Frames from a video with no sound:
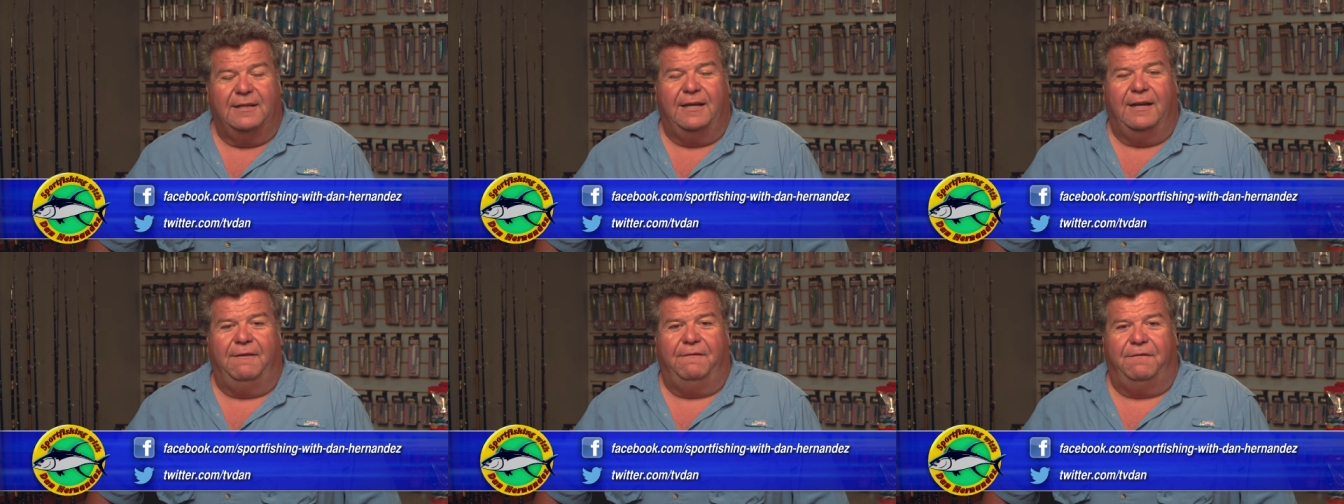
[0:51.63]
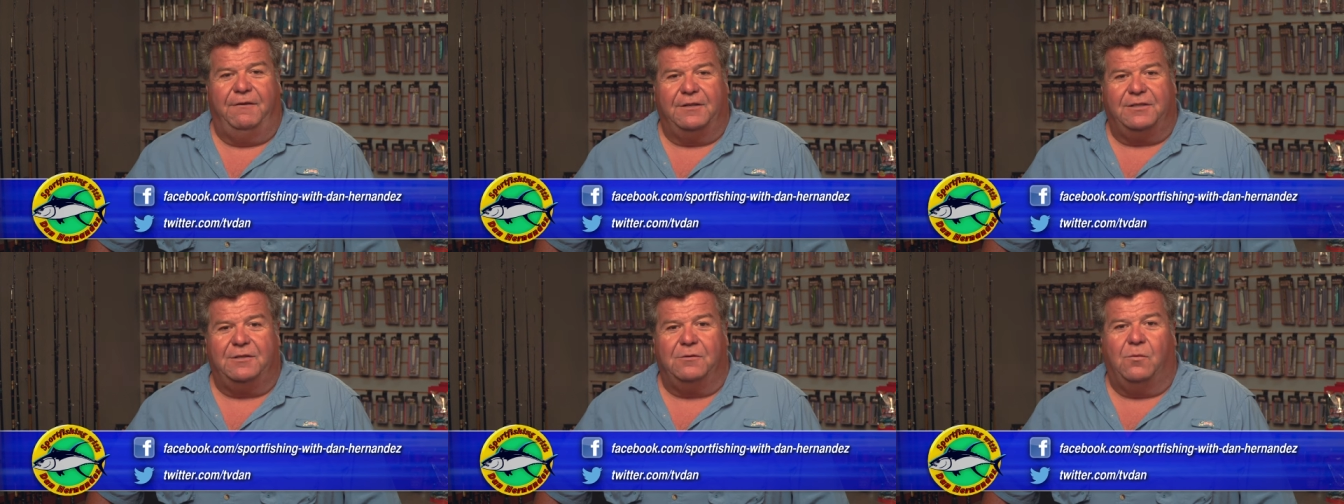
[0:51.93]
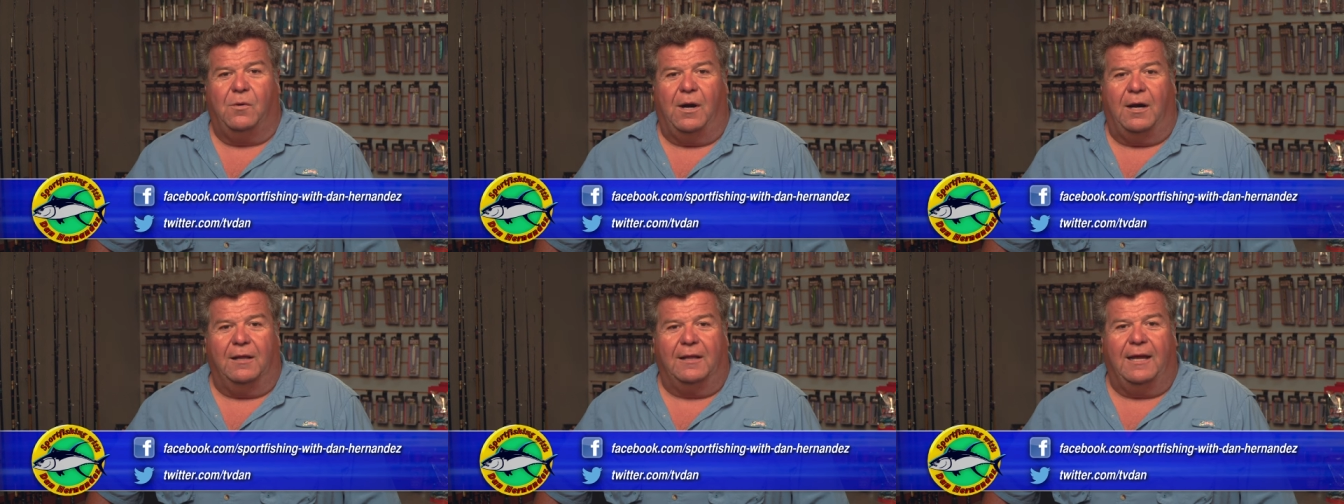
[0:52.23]
and Fish
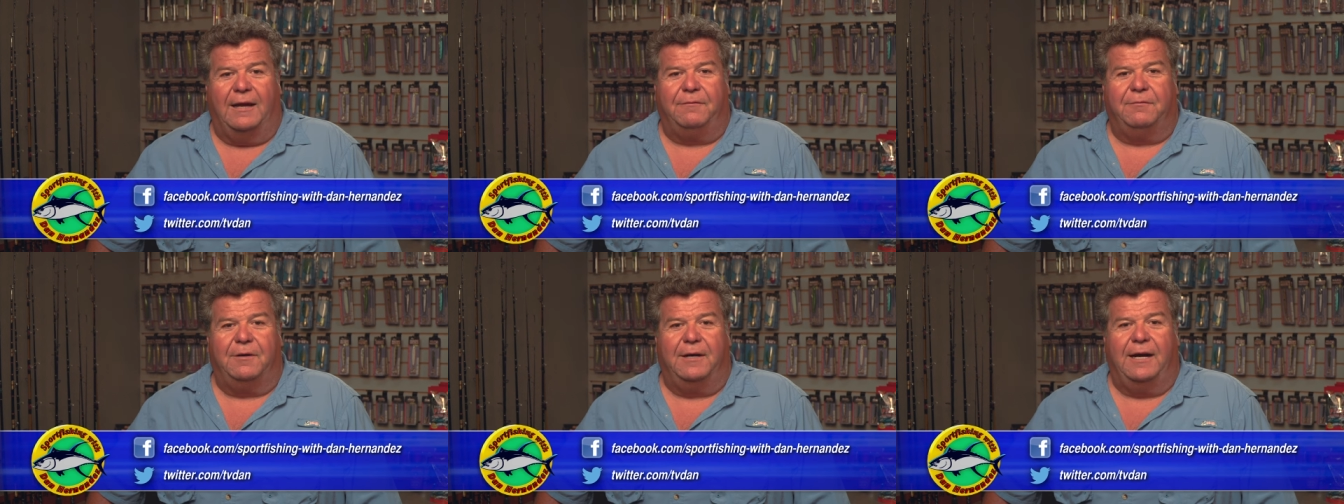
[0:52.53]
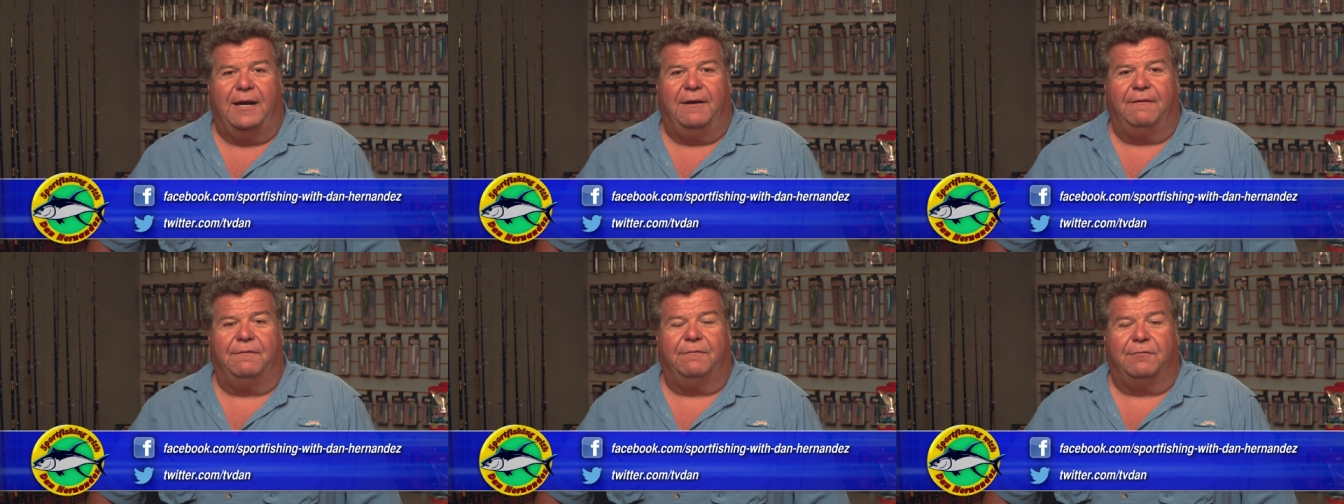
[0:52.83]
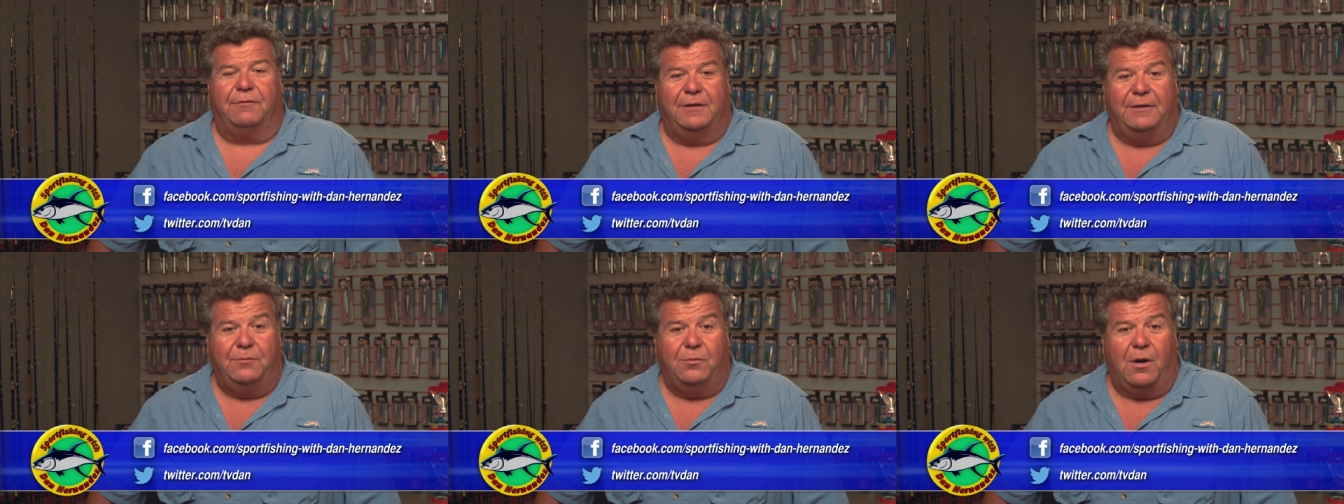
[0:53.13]
and Wildlife will have
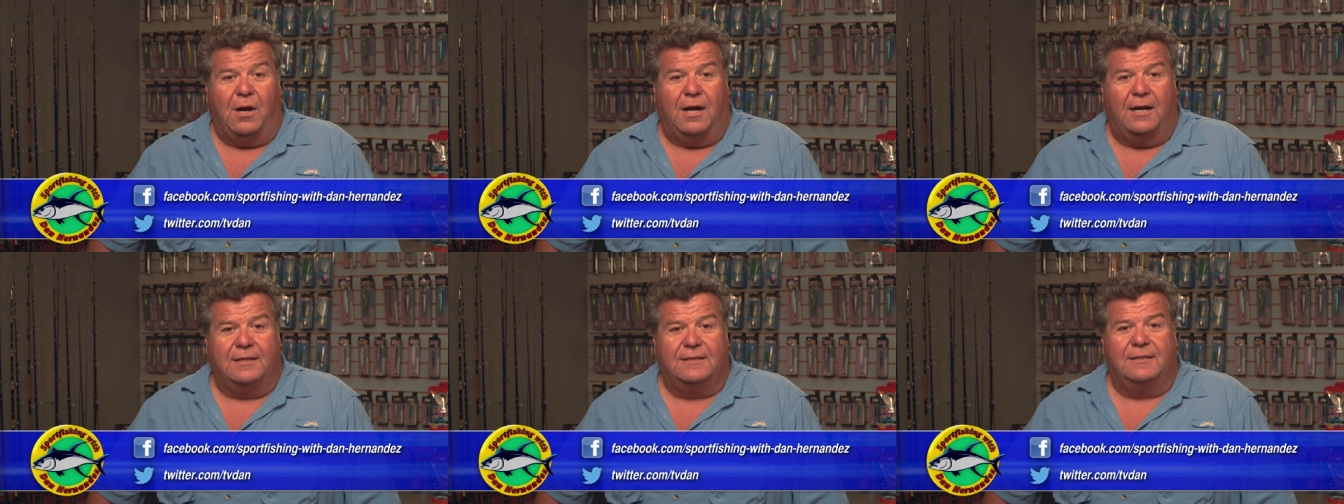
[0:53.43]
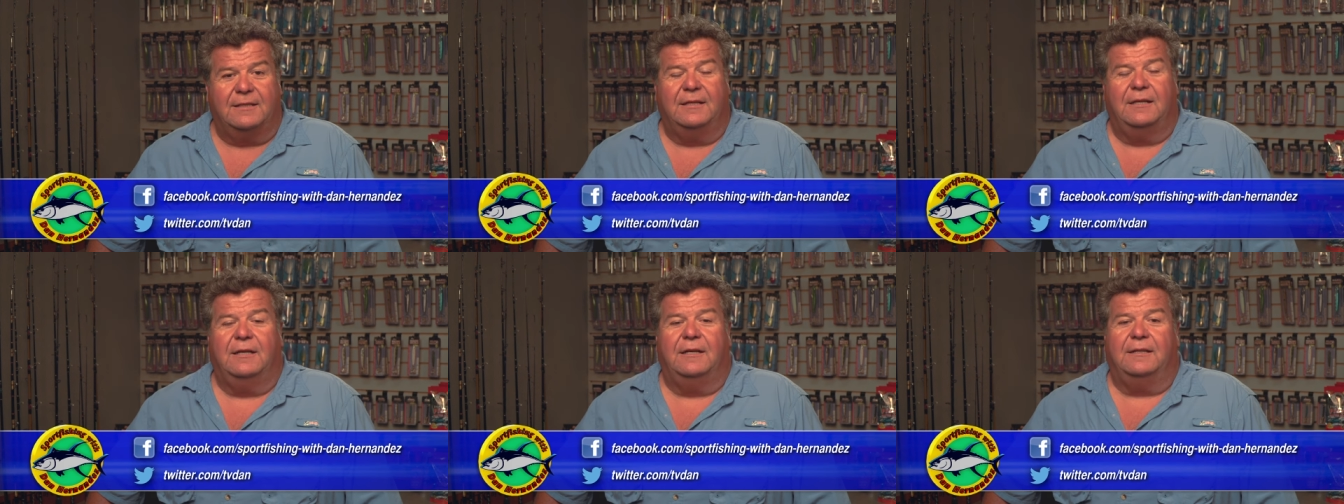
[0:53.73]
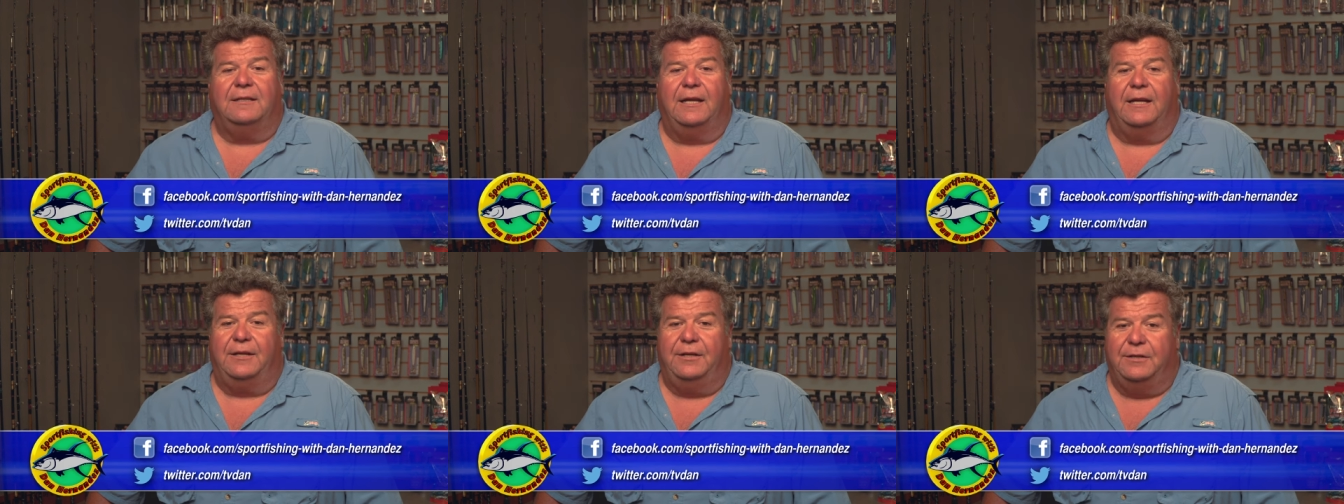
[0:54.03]
free rods
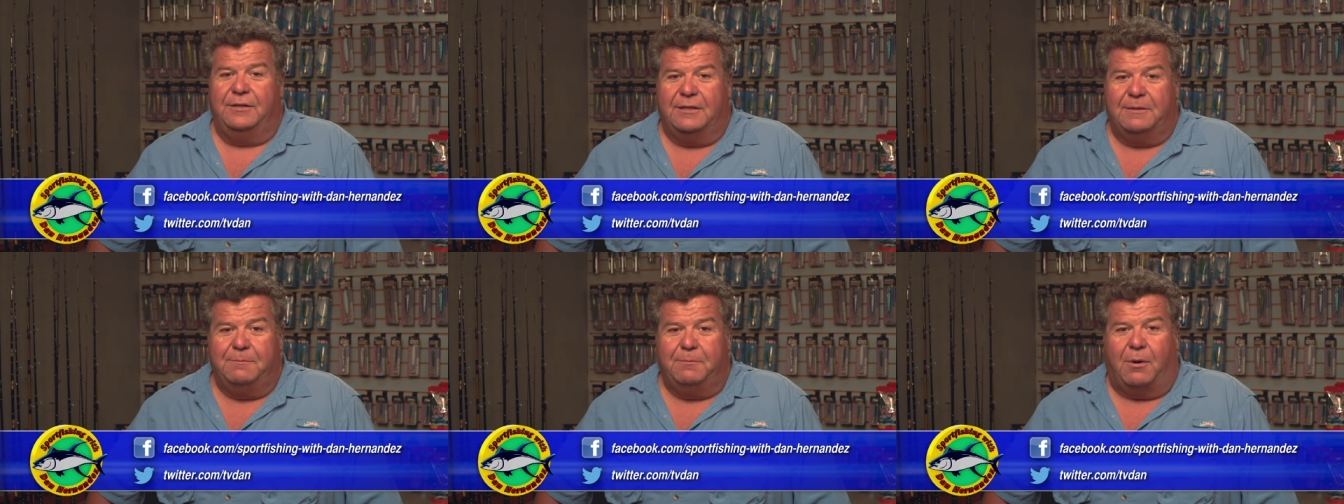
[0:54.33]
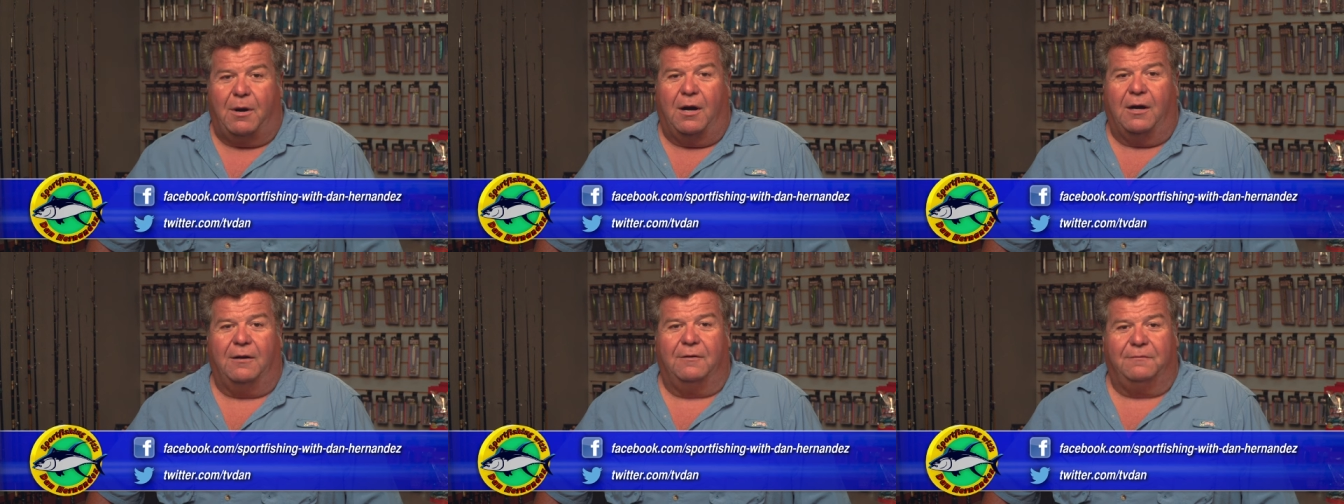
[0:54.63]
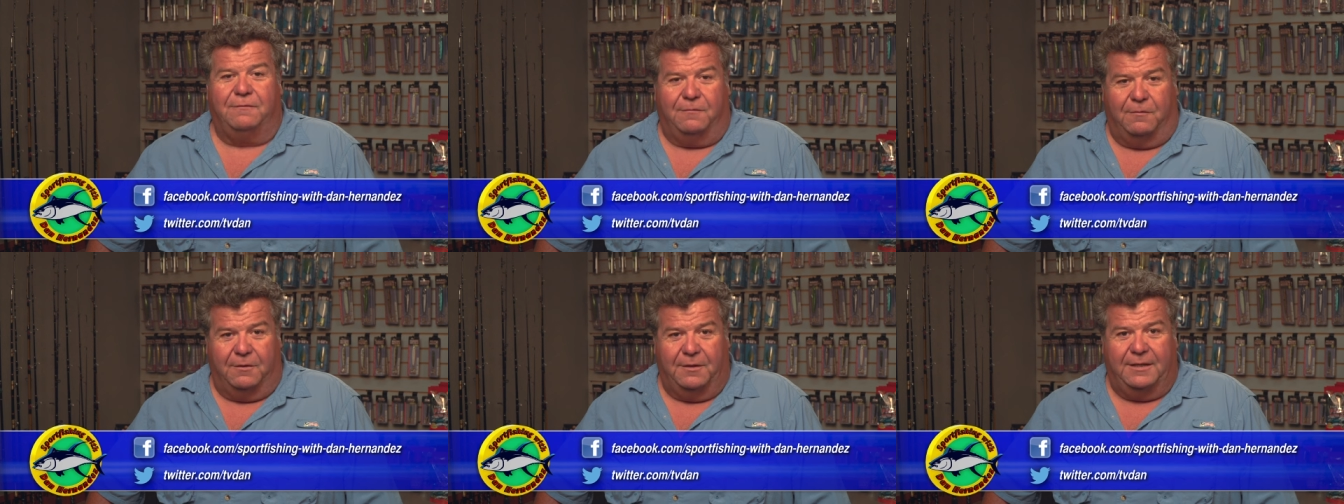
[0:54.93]
that you can borrow
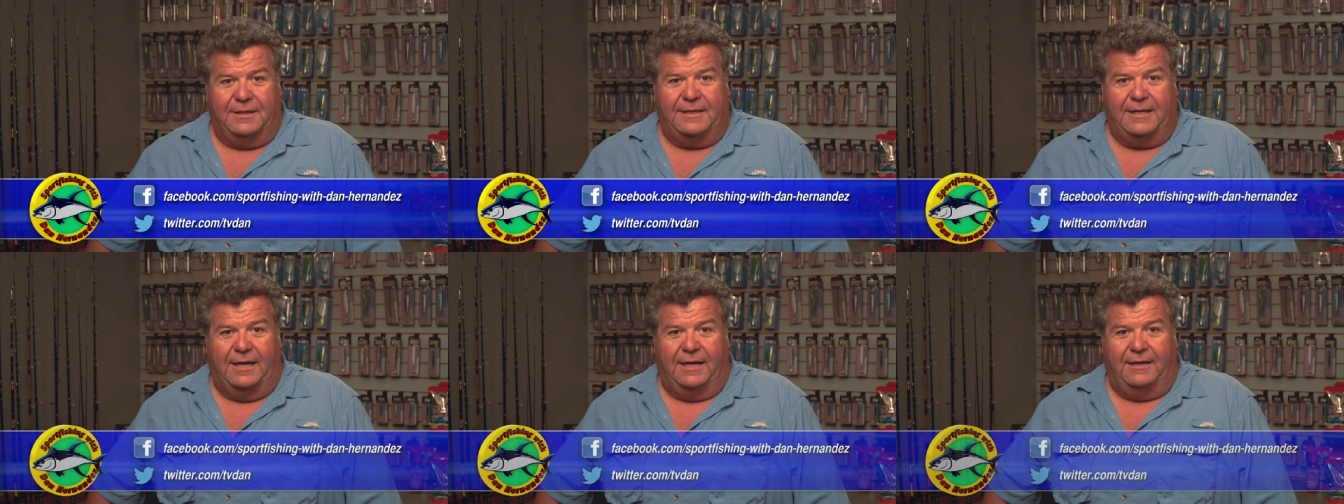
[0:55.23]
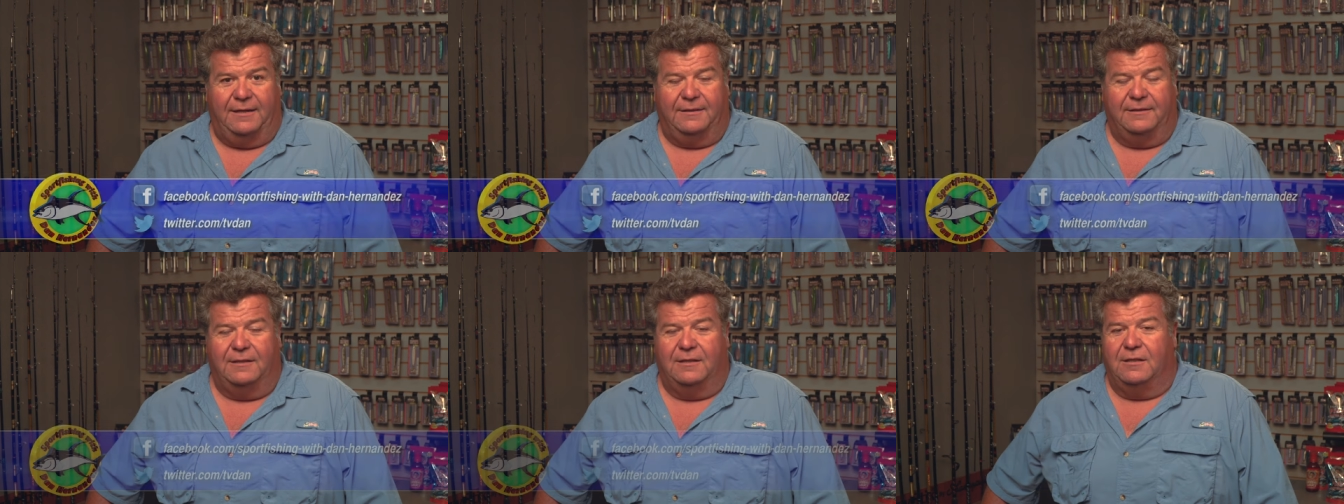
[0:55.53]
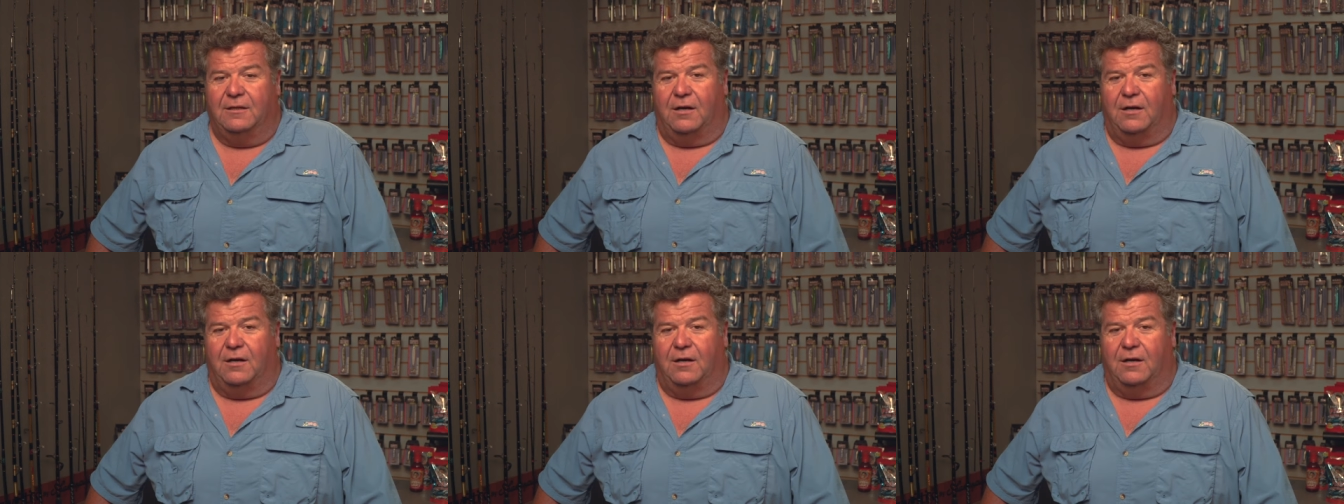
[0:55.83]
for the day.